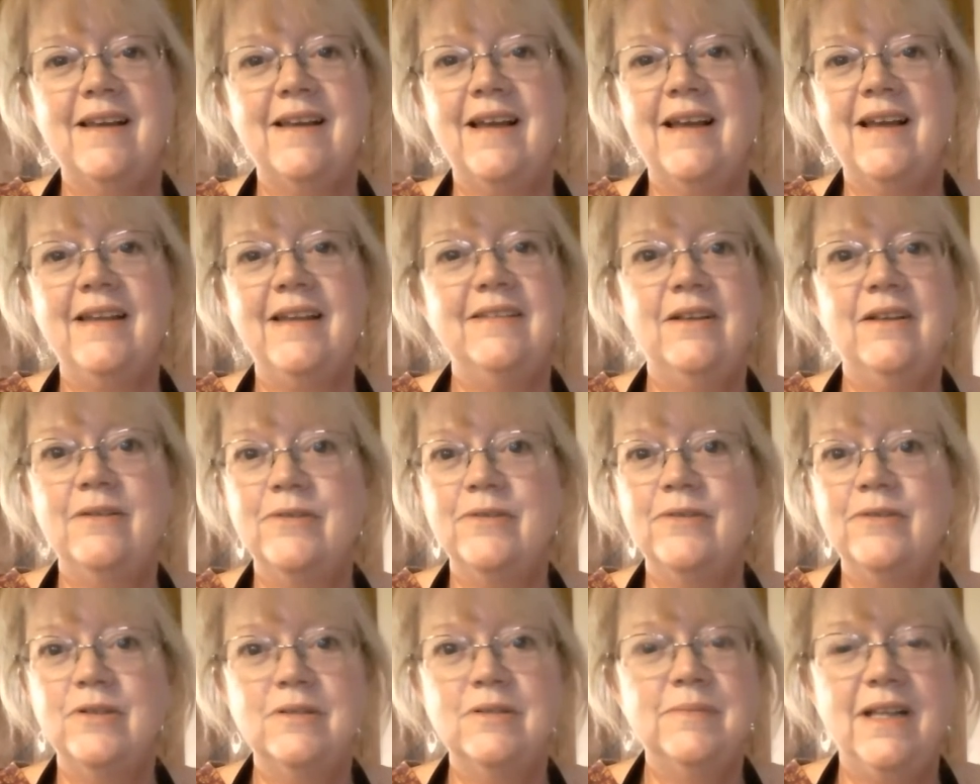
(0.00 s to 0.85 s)
I
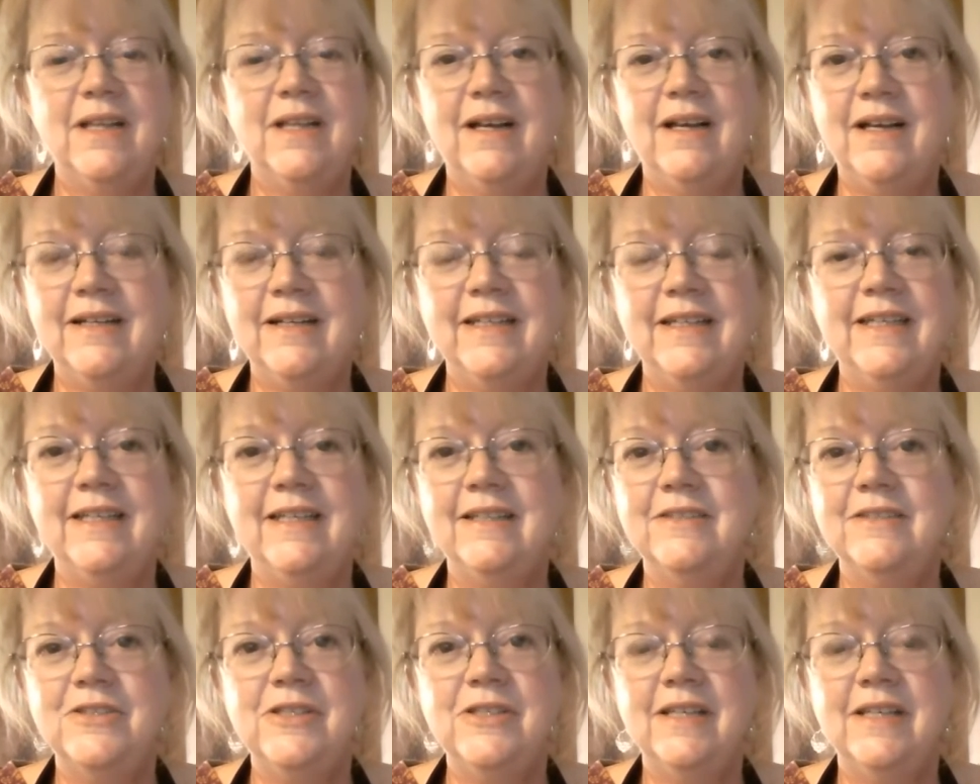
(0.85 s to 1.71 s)
love her
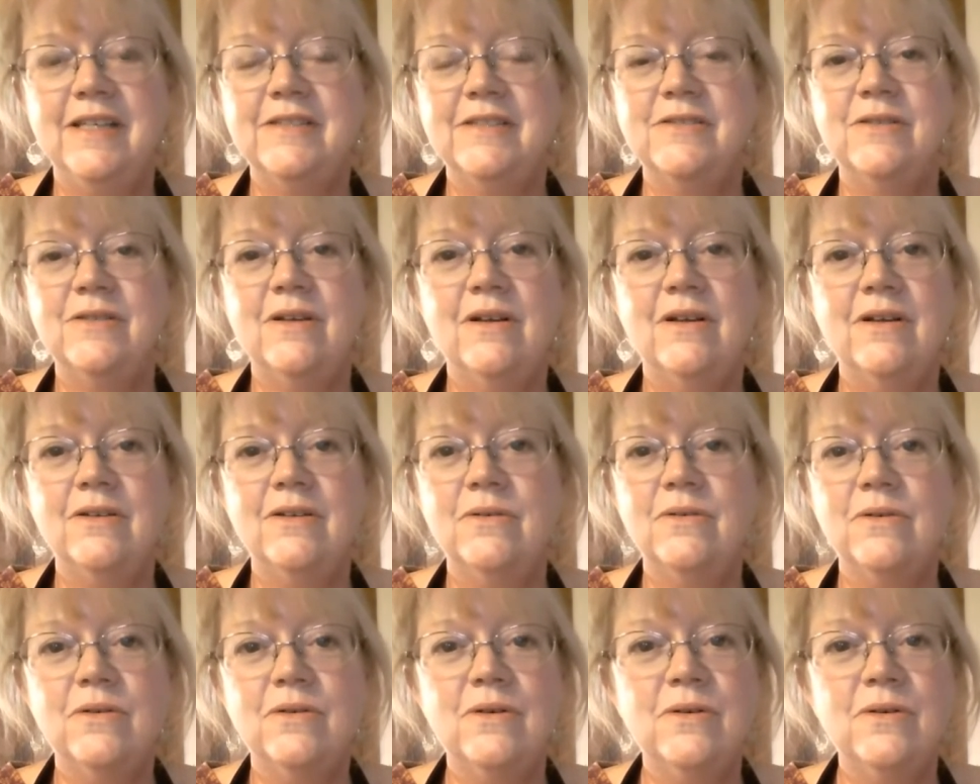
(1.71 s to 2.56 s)
blogging. She has
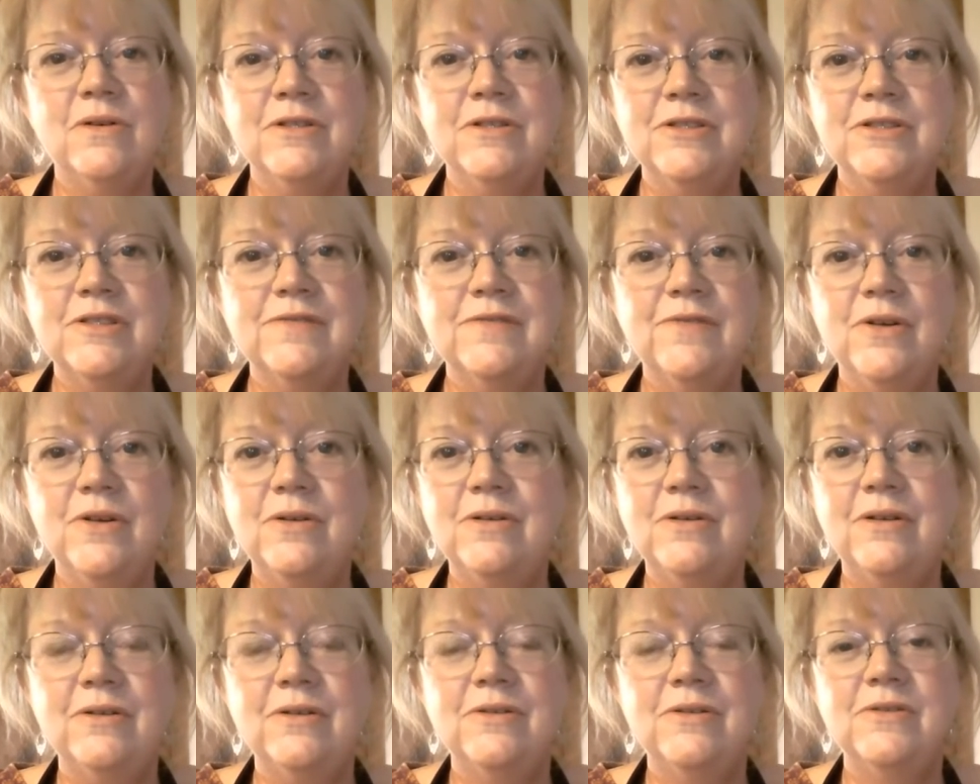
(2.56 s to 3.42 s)
gorgeous
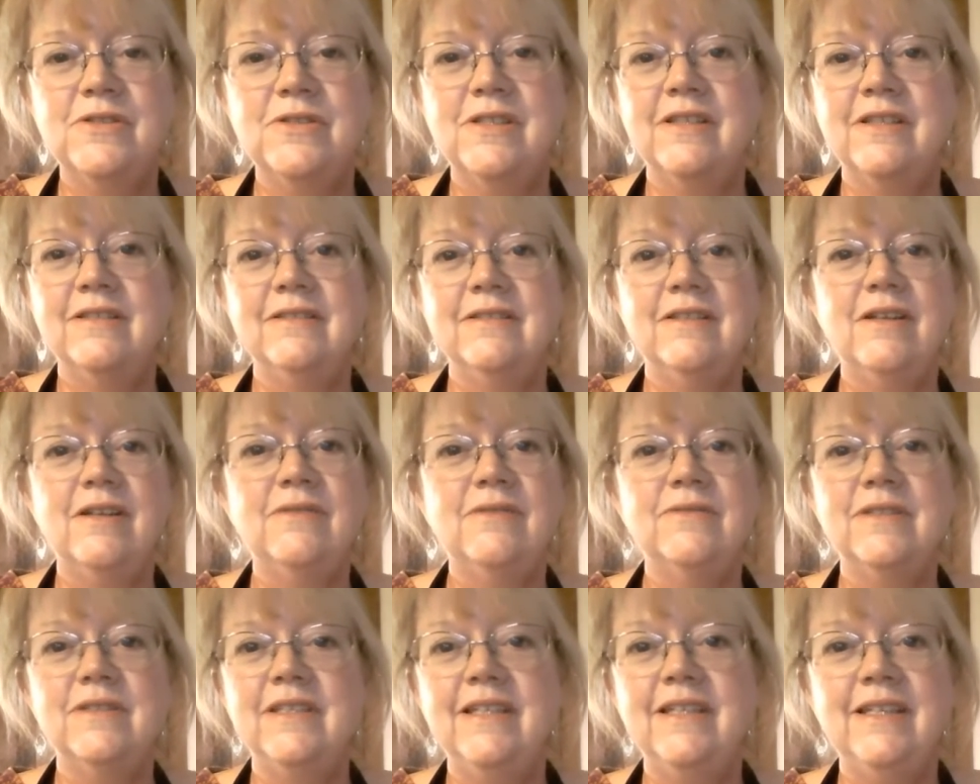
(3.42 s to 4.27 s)
photos and
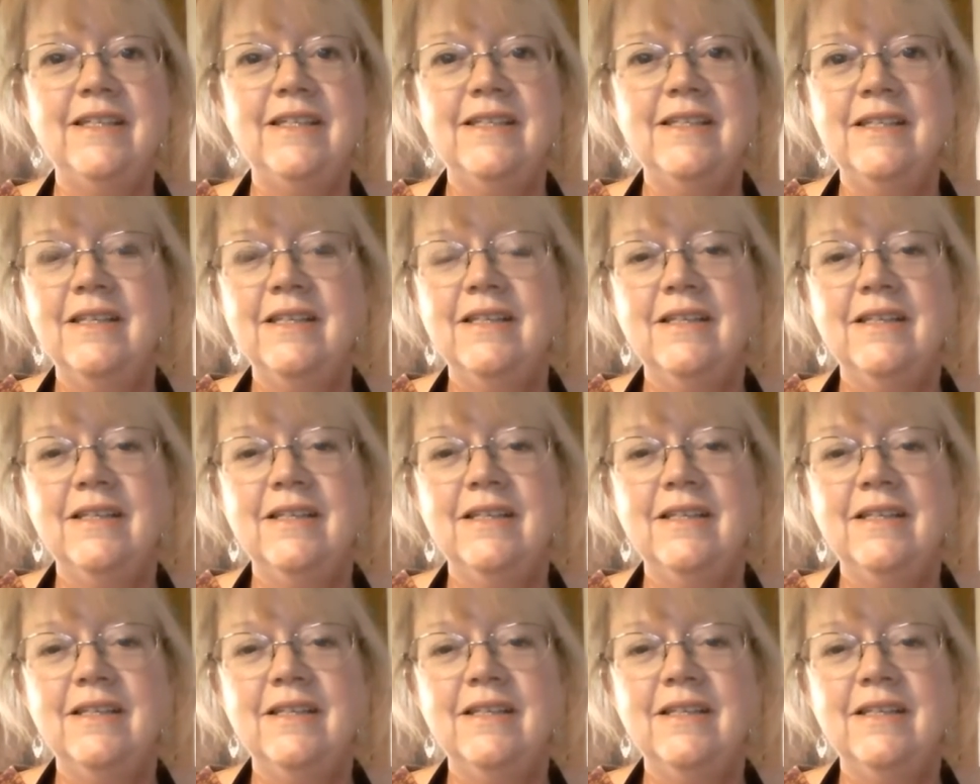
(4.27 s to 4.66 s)
lovely